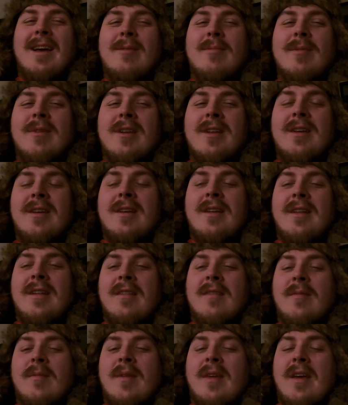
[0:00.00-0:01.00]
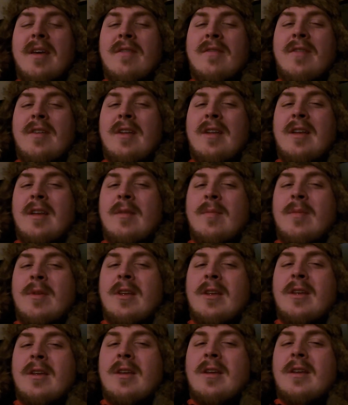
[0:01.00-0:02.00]
gonna get some caffeine in
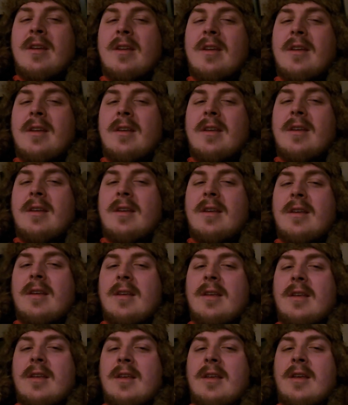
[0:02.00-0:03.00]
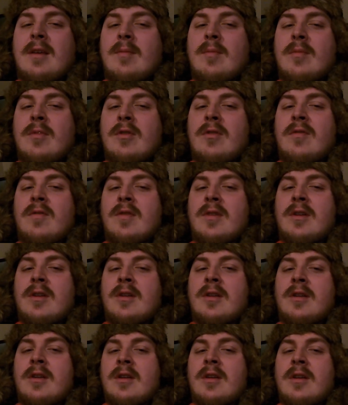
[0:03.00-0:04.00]
me get
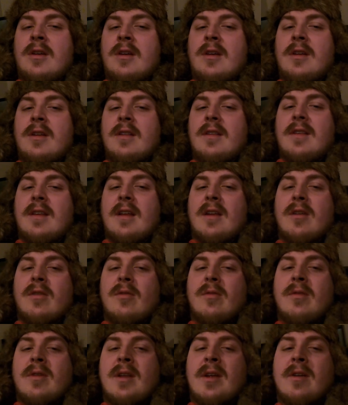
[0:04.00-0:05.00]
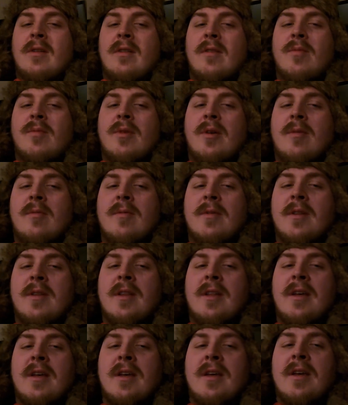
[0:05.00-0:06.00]
moving. It's kind of cold out. It's probably
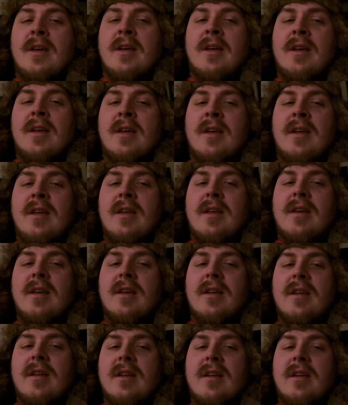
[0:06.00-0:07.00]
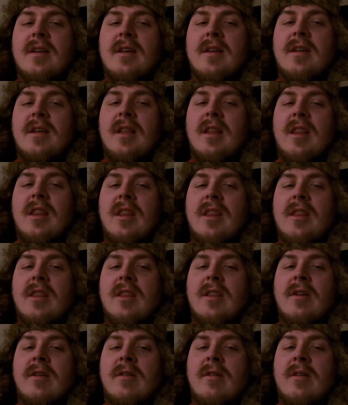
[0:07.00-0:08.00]
like
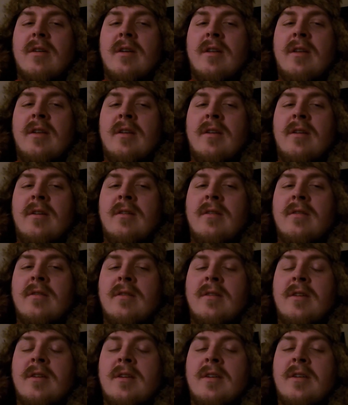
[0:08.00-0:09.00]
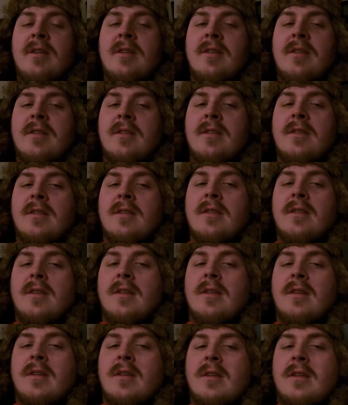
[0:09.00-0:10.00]
30 degrees,
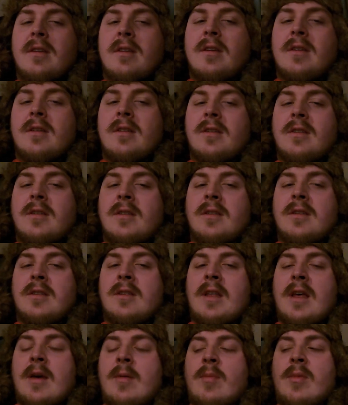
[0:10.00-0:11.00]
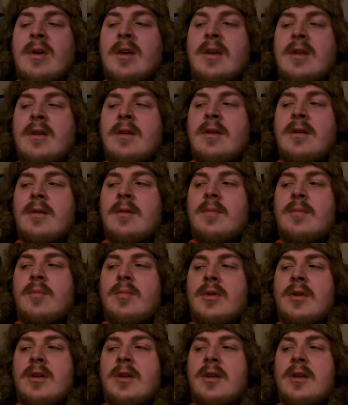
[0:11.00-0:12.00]
which isn't that bad,
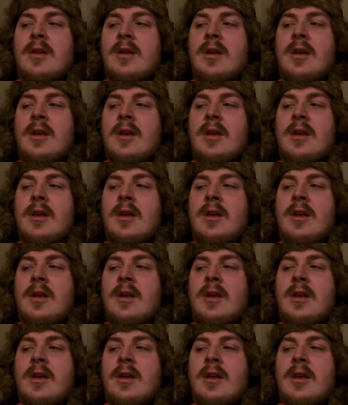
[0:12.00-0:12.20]
but